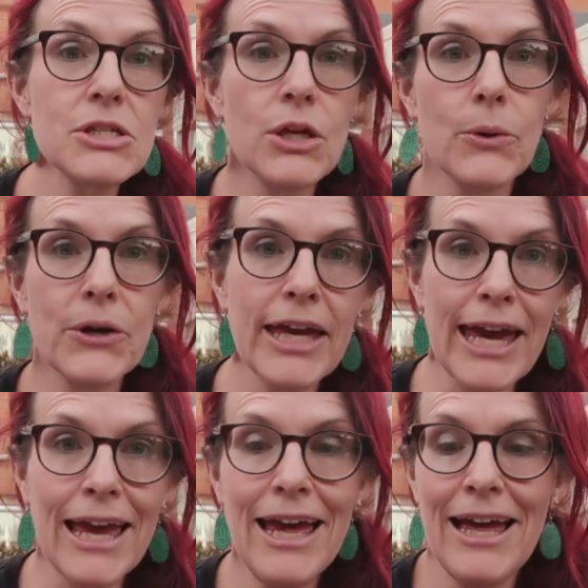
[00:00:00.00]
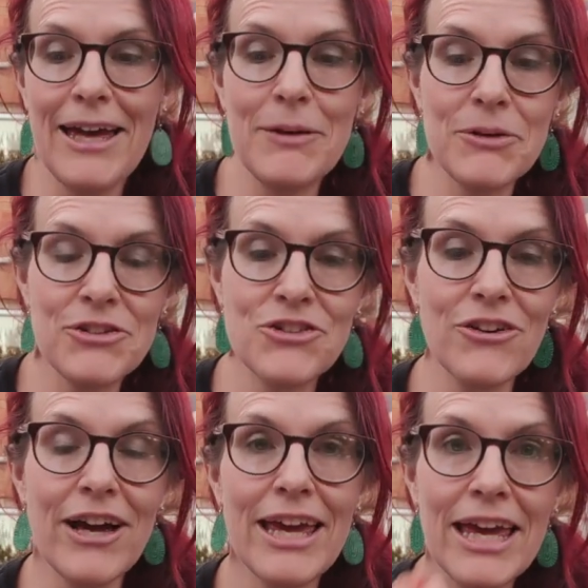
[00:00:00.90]
so okay, I'm going to
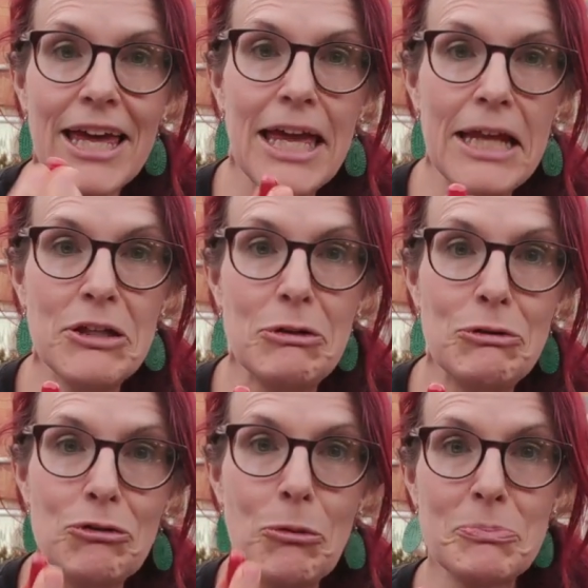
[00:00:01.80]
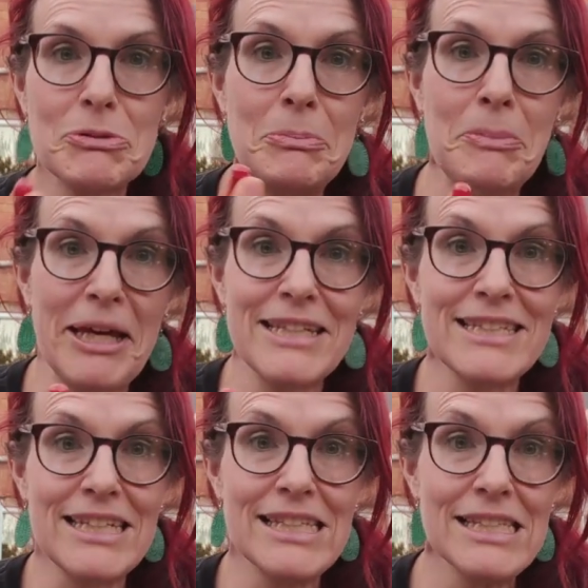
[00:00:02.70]
try and drop some
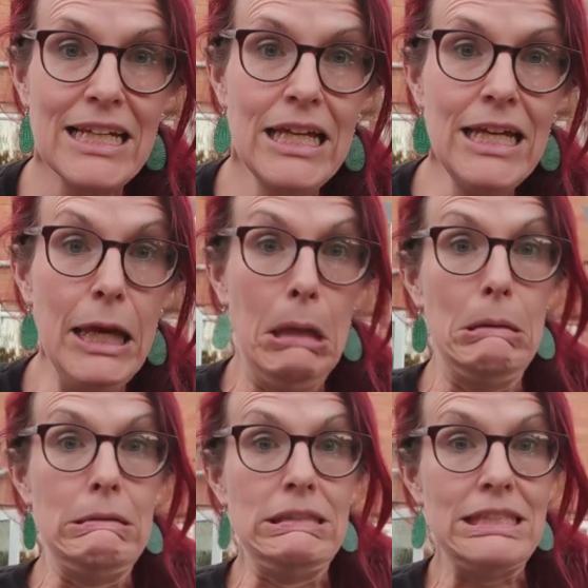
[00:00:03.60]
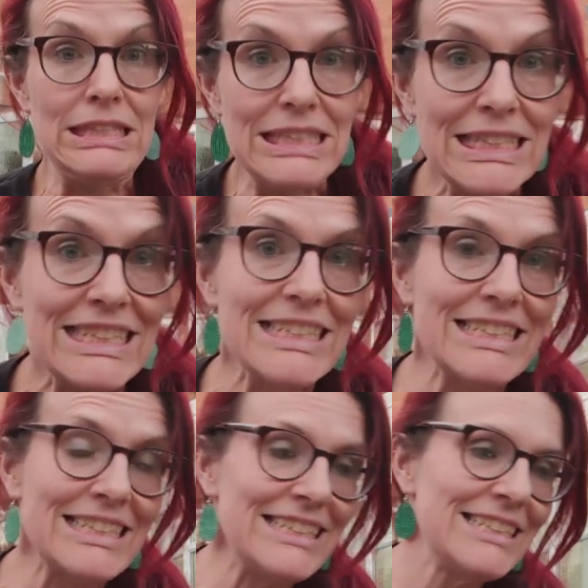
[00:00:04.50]
Bexies.
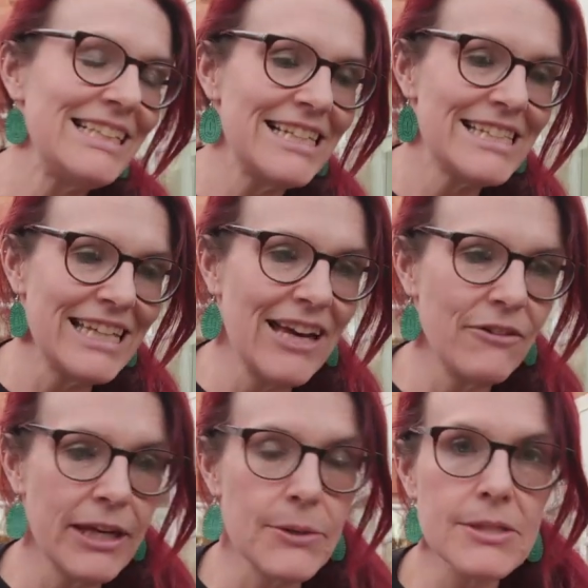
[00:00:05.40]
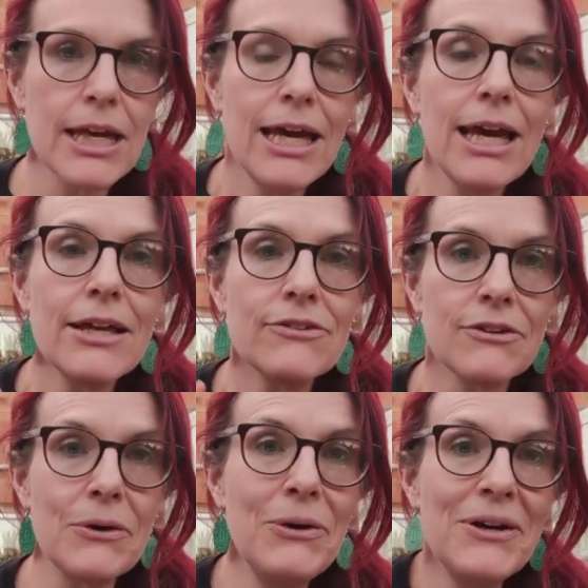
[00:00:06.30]
Uh, let's see how it goes. So